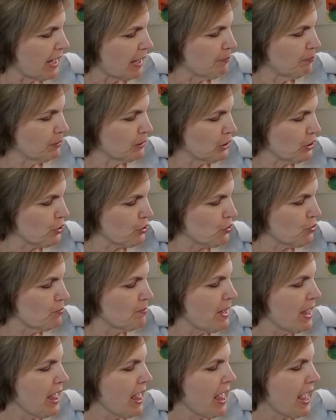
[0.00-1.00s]

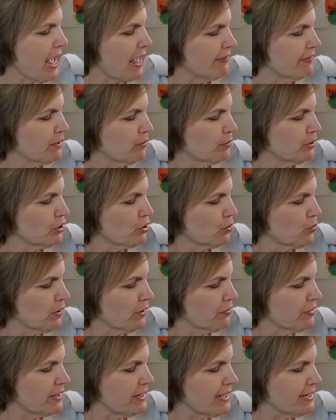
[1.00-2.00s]
plume, and then when you
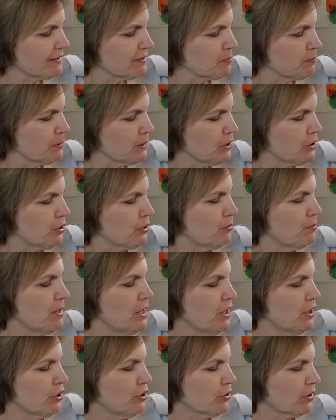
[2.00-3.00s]
quilt the next plume,
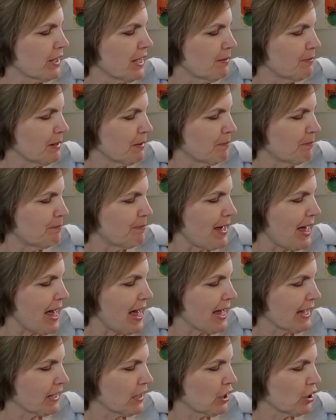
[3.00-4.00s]
you're coming
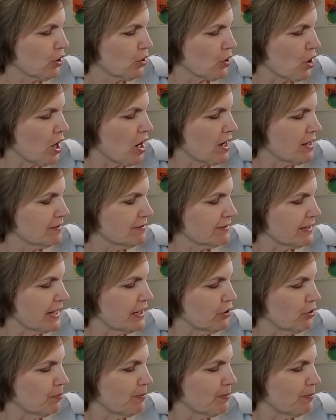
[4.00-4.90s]
back across, and you're